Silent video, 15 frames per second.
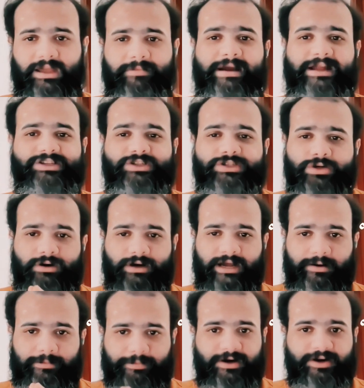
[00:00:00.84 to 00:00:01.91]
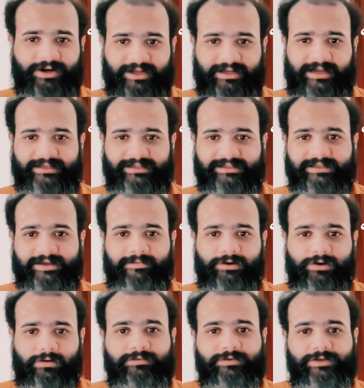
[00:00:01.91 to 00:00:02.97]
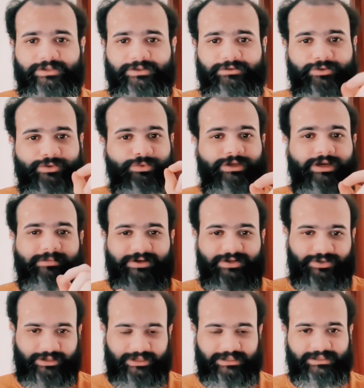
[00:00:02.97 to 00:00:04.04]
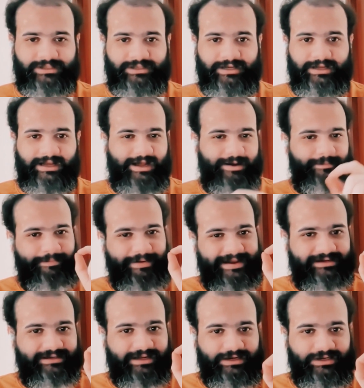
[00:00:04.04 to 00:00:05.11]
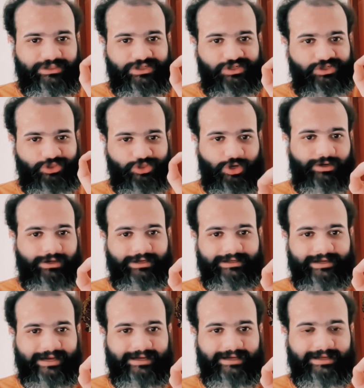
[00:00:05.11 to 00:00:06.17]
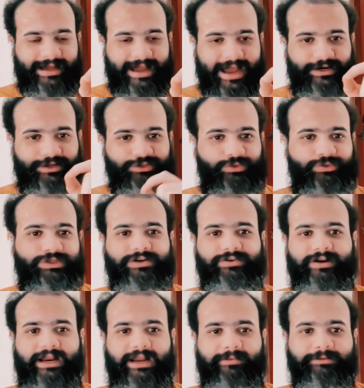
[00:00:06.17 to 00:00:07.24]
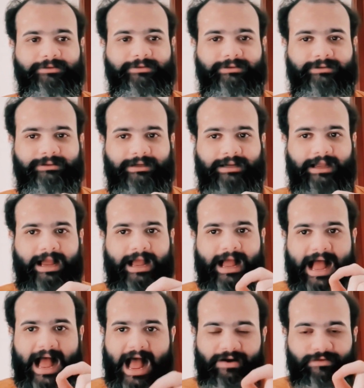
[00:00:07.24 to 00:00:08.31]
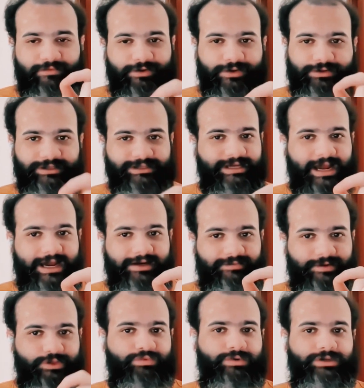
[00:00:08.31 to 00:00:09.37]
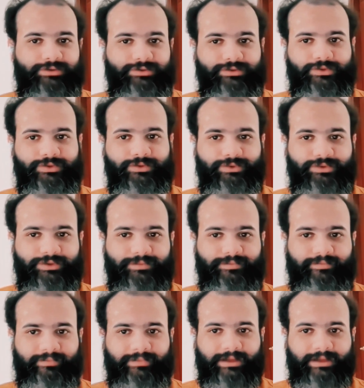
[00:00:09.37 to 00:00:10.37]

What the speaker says: Imagine you're at a party and someone offers you two yummy treats, a big delicious chocolate cake and a juicy red apple. How would you decide which one to choose?